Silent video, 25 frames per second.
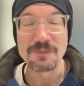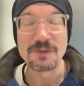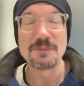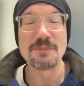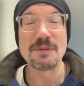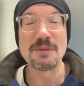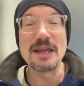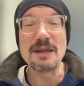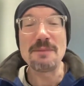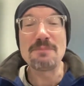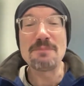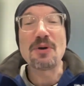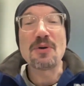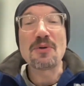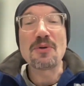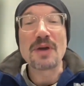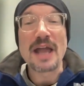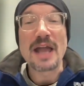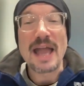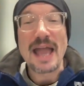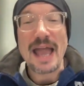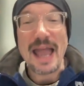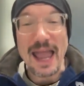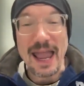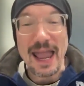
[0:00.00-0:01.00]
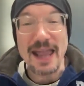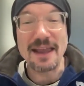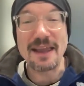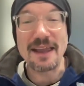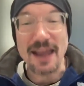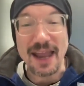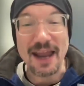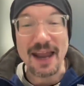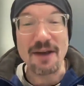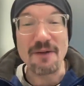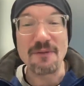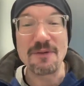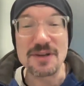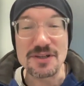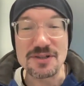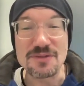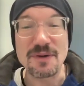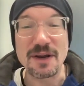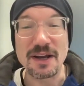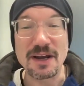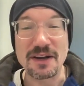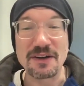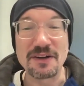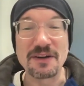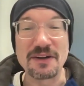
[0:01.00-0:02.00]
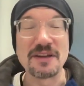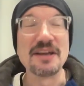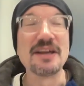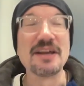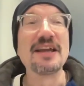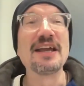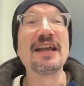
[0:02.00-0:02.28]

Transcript: But he broke Hank Aaron's record.